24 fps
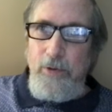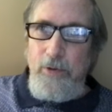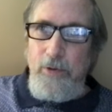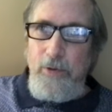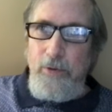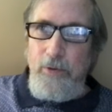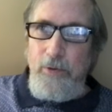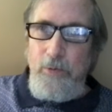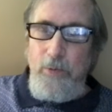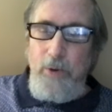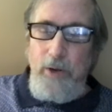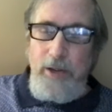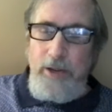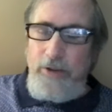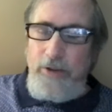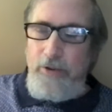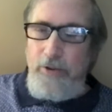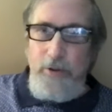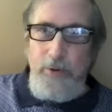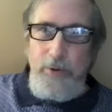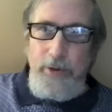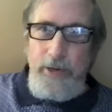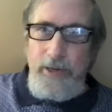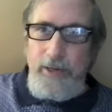what you're
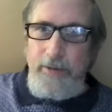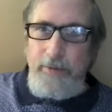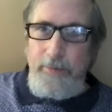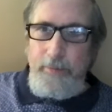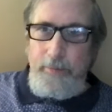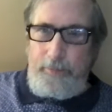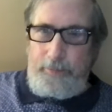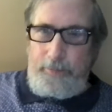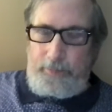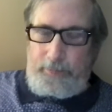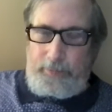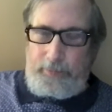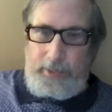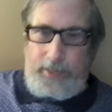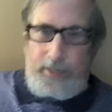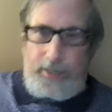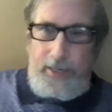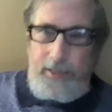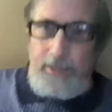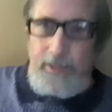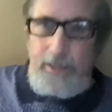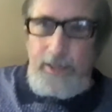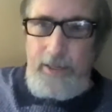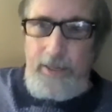doing,
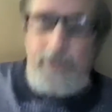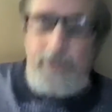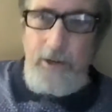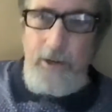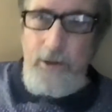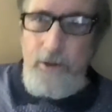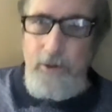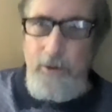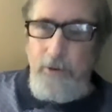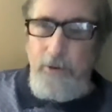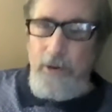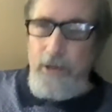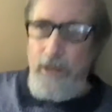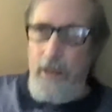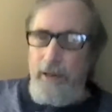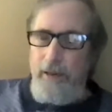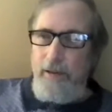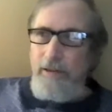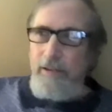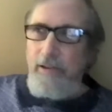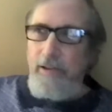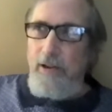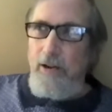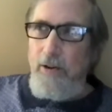and
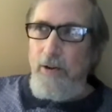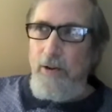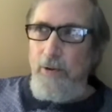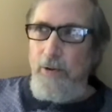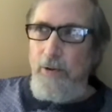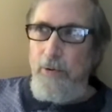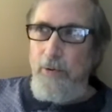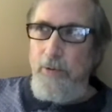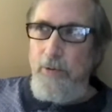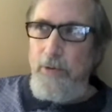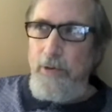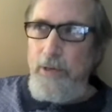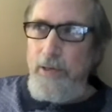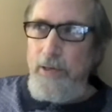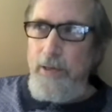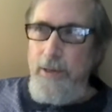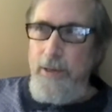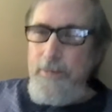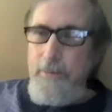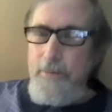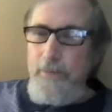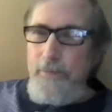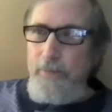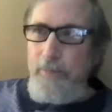so
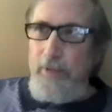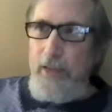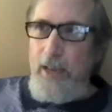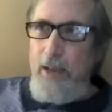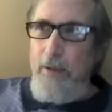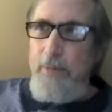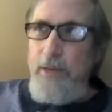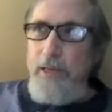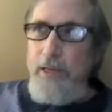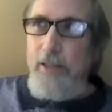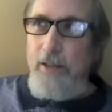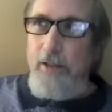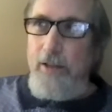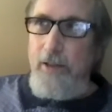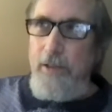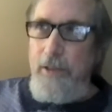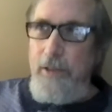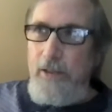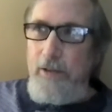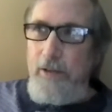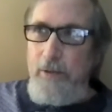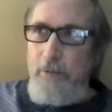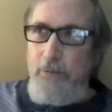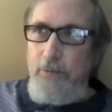I mean
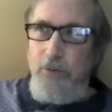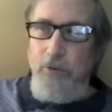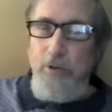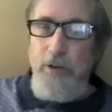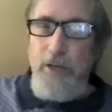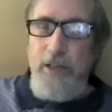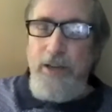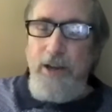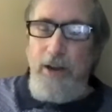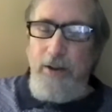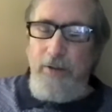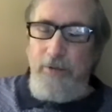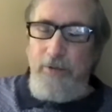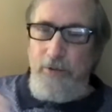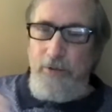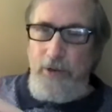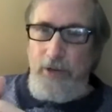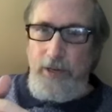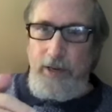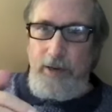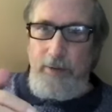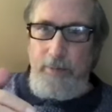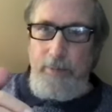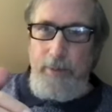the print cover
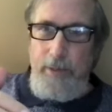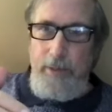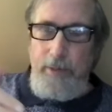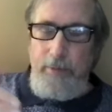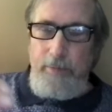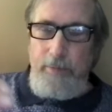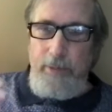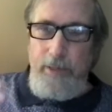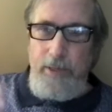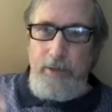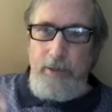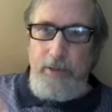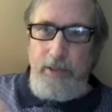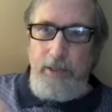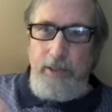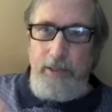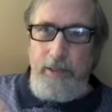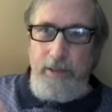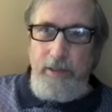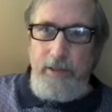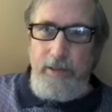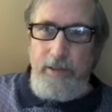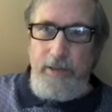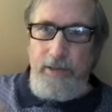in
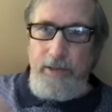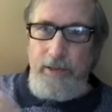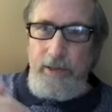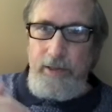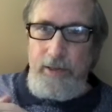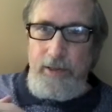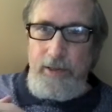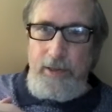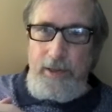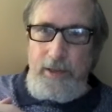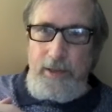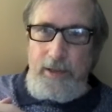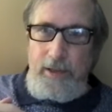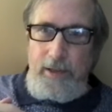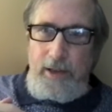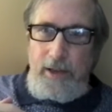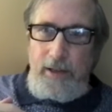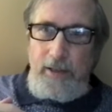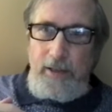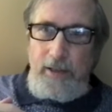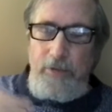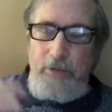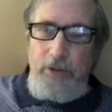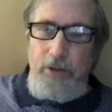Milton's I
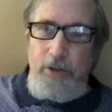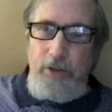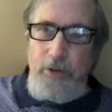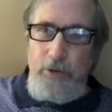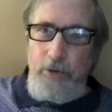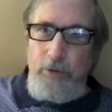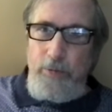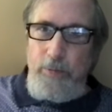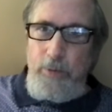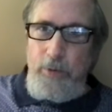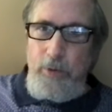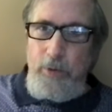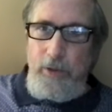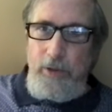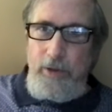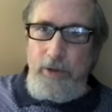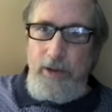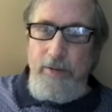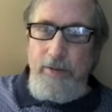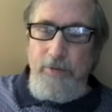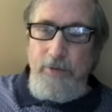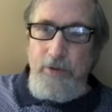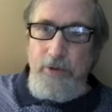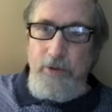Love New York More Than
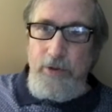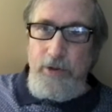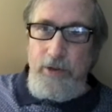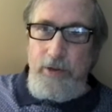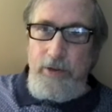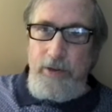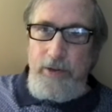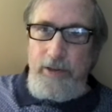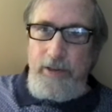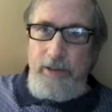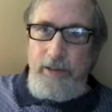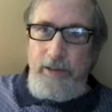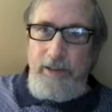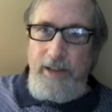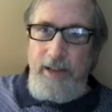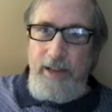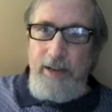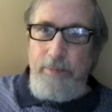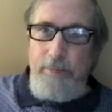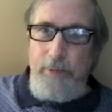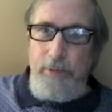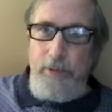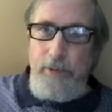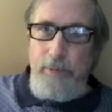Ever, a good
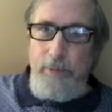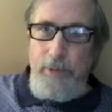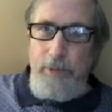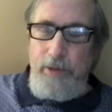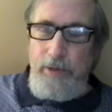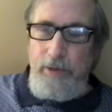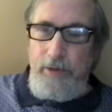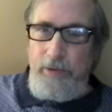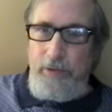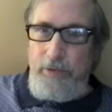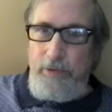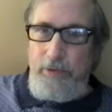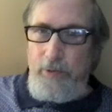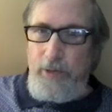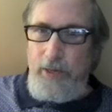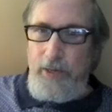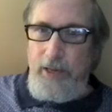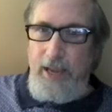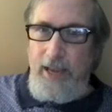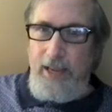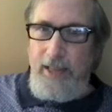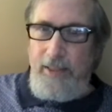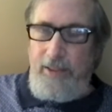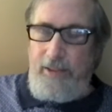example because we
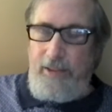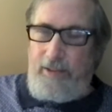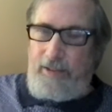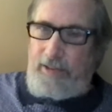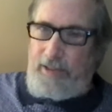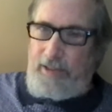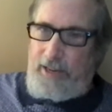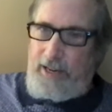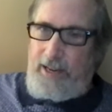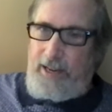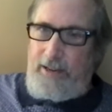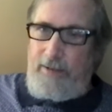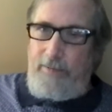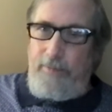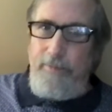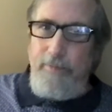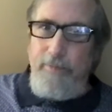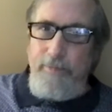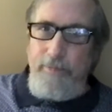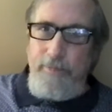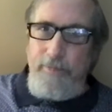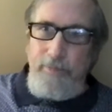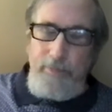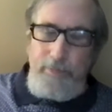had the same
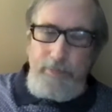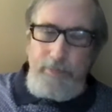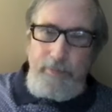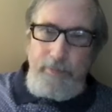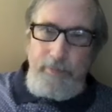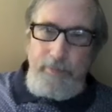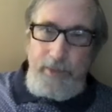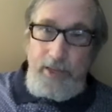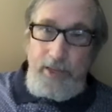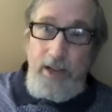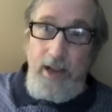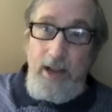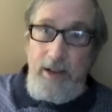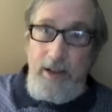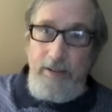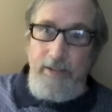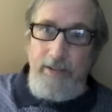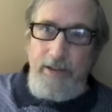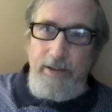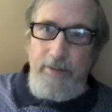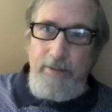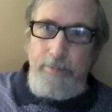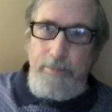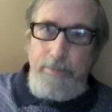
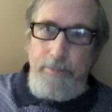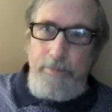concept